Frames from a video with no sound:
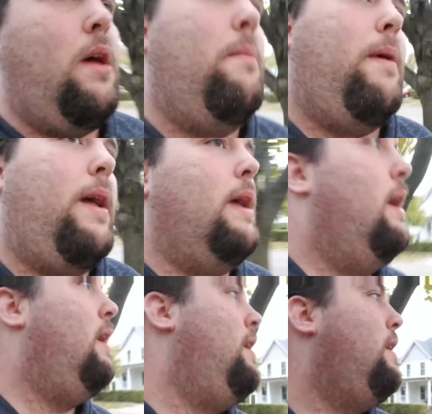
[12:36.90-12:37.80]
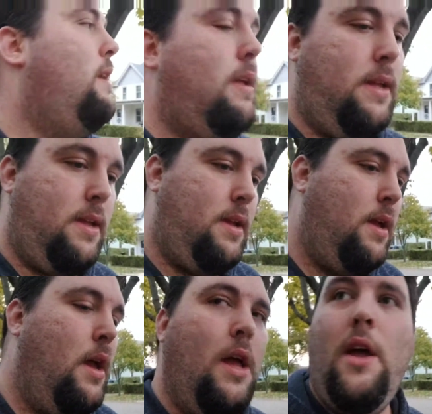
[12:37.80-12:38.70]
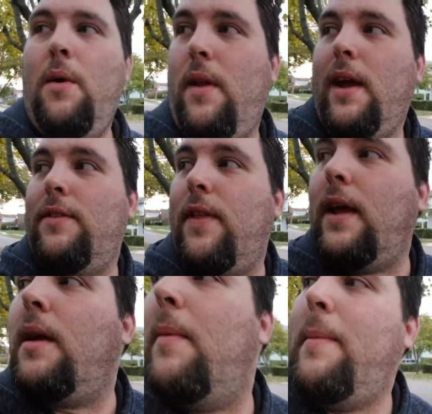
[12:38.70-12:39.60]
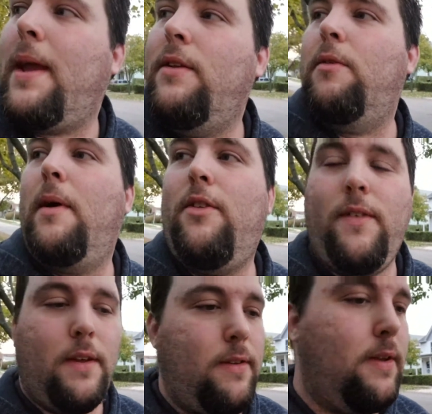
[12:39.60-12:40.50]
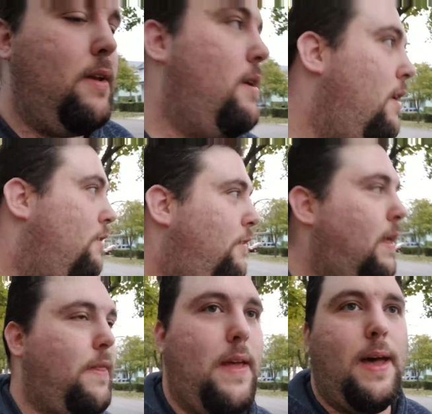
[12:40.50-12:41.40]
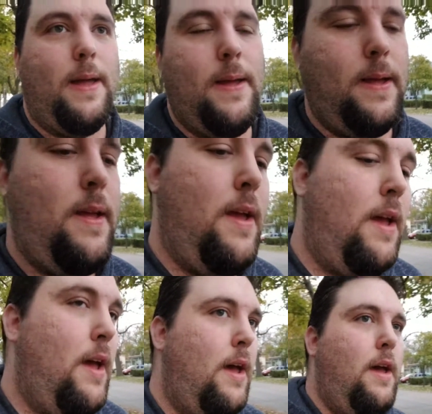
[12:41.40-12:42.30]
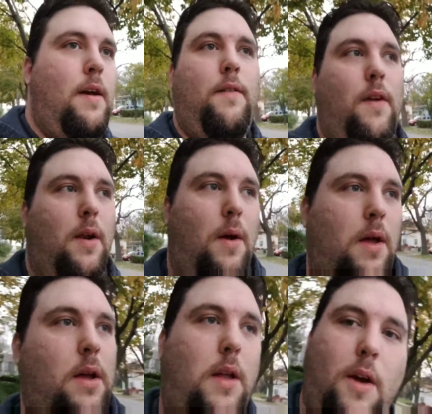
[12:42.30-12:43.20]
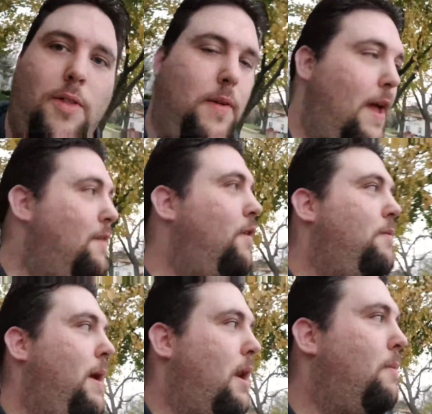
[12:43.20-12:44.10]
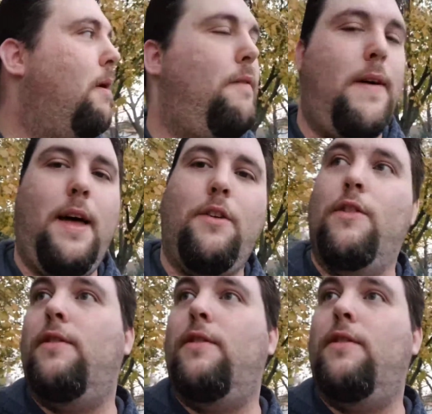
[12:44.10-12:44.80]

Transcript: But what do you guys think? Am I making too much of this? I just think that if you're gonna go through the effort of making a profile, you should